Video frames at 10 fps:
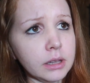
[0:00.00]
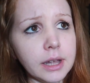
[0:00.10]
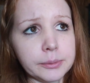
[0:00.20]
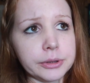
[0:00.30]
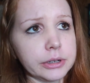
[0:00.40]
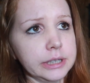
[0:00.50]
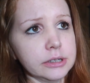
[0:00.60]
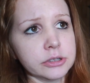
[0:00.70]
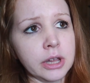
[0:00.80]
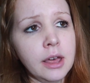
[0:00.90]
Like with her
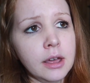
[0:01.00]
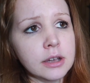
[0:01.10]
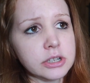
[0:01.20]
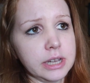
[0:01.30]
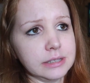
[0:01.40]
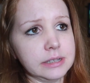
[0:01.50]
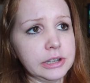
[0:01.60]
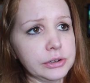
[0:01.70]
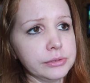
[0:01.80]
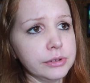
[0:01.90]
ears, she has an
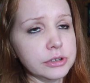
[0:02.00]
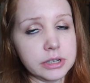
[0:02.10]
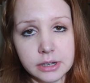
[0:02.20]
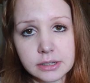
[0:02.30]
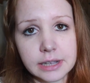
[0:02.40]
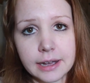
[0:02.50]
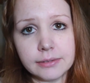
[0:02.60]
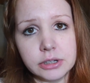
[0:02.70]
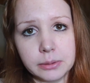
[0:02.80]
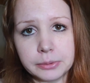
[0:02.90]
ear, she does
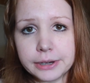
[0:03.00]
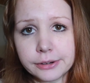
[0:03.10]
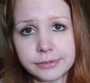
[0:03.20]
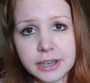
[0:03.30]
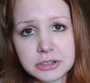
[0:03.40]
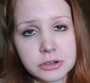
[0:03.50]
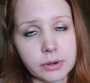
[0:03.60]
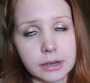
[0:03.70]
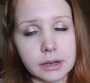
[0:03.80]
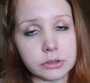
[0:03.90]
have a double ear infection
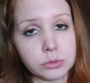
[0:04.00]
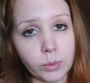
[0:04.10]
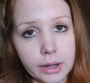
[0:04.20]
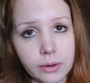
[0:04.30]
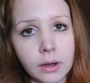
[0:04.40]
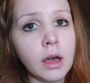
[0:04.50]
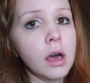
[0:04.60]
right now as well.